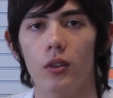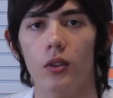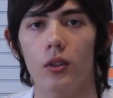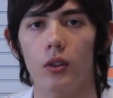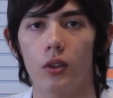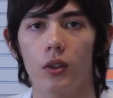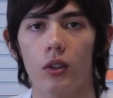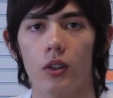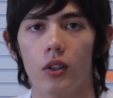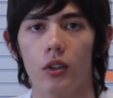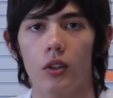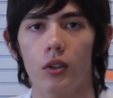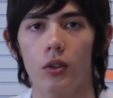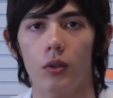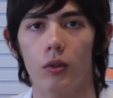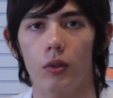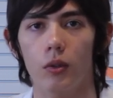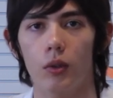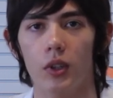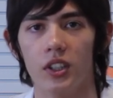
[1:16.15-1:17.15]

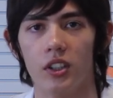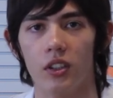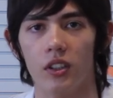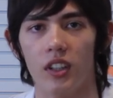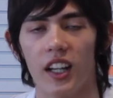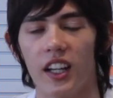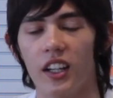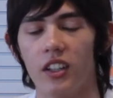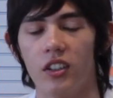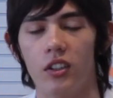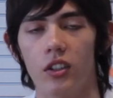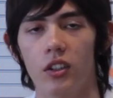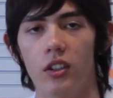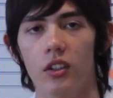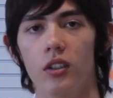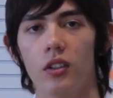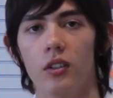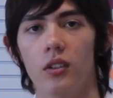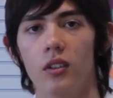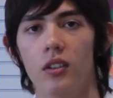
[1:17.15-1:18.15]
or what you like to
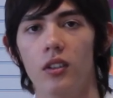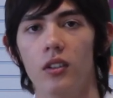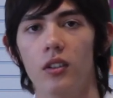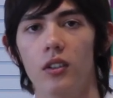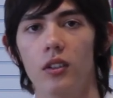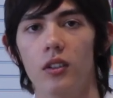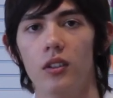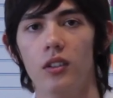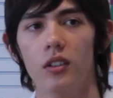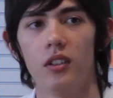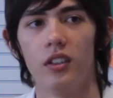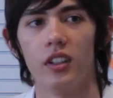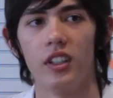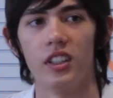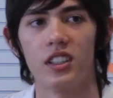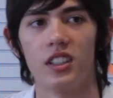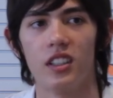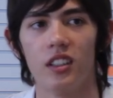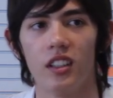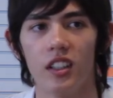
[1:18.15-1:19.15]
do or
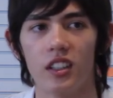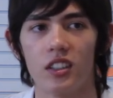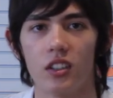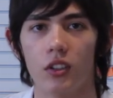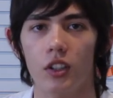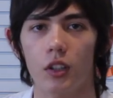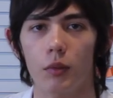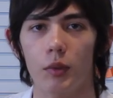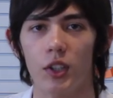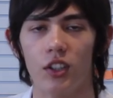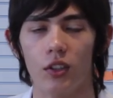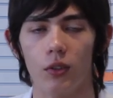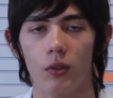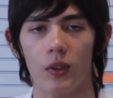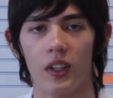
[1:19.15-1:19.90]
it's, it's going to be too